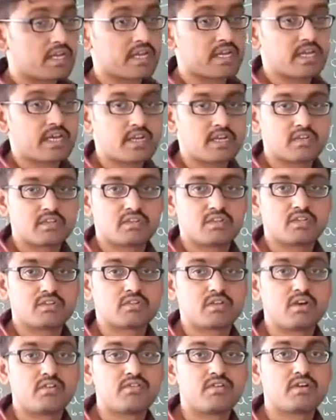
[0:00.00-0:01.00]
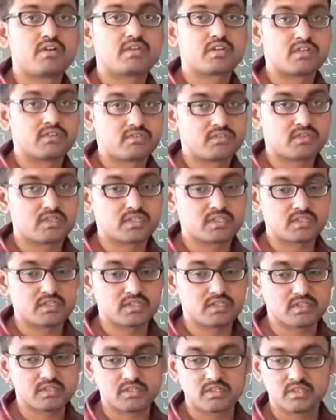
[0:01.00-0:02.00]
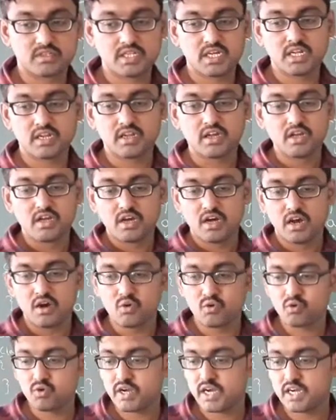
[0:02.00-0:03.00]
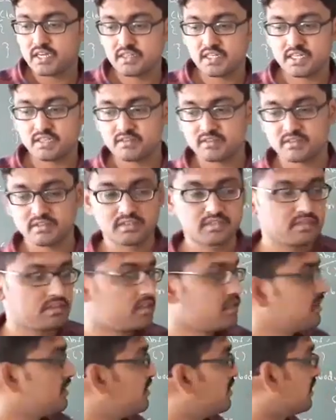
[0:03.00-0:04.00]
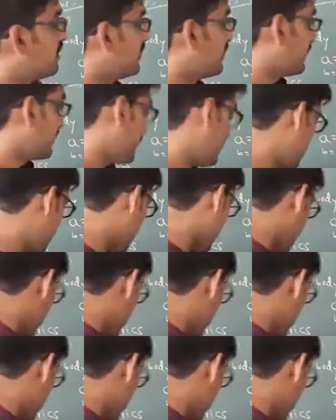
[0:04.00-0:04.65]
characteristics of constructor. Then how to write this in